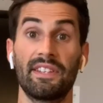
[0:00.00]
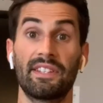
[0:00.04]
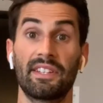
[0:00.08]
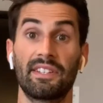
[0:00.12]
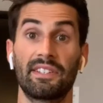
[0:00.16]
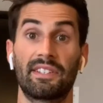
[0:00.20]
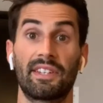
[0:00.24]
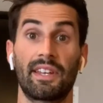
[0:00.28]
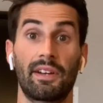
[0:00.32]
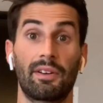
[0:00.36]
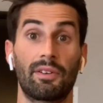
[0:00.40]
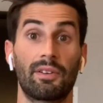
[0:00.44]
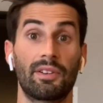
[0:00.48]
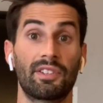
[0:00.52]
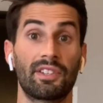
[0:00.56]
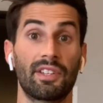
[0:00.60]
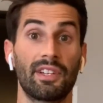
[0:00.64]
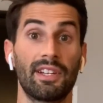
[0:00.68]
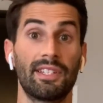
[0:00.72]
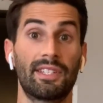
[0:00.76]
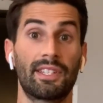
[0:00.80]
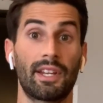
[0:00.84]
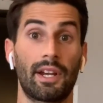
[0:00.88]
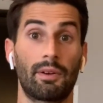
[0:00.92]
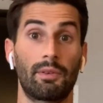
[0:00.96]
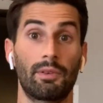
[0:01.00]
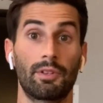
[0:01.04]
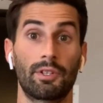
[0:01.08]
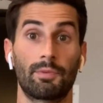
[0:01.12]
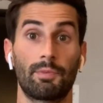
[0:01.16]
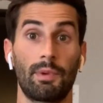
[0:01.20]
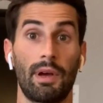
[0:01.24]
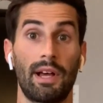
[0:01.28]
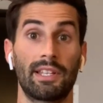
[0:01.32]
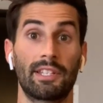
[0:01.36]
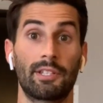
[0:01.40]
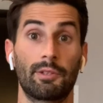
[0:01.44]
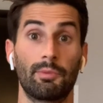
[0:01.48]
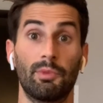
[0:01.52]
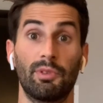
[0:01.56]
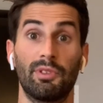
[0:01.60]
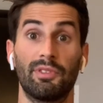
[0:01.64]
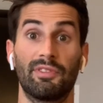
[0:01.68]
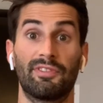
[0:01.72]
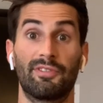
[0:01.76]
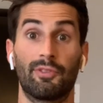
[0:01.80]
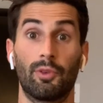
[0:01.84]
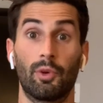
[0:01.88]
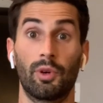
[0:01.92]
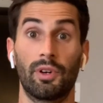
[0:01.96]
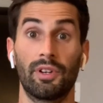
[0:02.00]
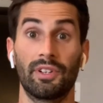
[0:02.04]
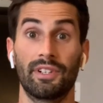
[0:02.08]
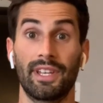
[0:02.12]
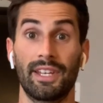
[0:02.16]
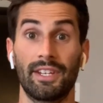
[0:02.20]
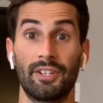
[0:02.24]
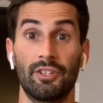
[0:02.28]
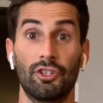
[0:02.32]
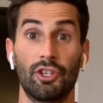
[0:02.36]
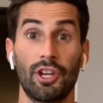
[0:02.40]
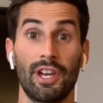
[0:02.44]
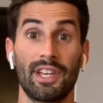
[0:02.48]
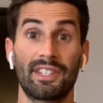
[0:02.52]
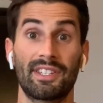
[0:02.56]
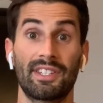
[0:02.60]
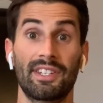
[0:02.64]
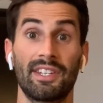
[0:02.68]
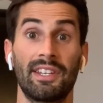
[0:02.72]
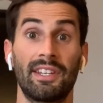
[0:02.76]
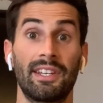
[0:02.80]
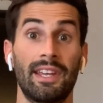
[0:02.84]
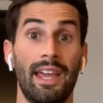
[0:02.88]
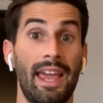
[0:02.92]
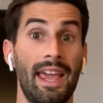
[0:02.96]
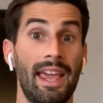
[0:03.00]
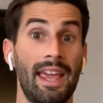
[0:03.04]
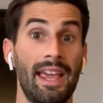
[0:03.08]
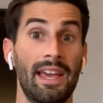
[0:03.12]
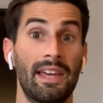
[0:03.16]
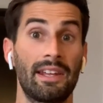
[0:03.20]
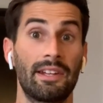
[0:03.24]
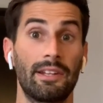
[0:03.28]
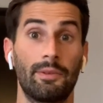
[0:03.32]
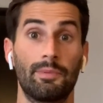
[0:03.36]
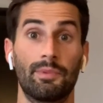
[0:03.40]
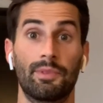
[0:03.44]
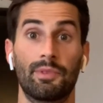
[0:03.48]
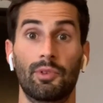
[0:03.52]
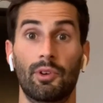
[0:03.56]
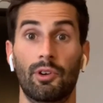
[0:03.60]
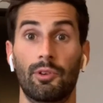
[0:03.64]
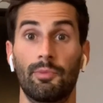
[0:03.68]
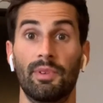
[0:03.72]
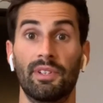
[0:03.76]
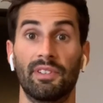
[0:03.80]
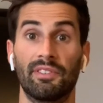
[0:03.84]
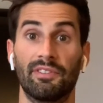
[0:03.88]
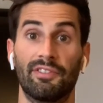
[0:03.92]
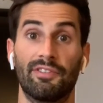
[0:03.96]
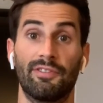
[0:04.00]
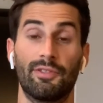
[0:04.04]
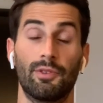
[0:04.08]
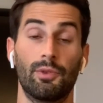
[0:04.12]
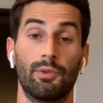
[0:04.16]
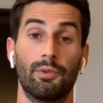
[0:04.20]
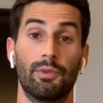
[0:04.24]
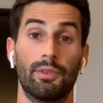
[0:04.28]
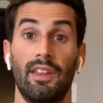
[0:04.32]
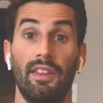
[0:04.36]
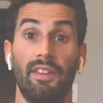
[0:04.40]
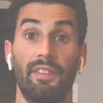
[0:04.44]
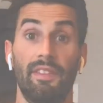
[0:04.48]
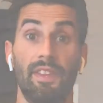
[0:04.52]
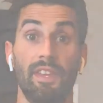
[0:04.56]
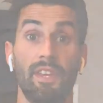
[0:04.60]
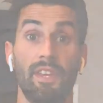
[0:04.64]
enterocytes are responsible for digesting and absorbing food. They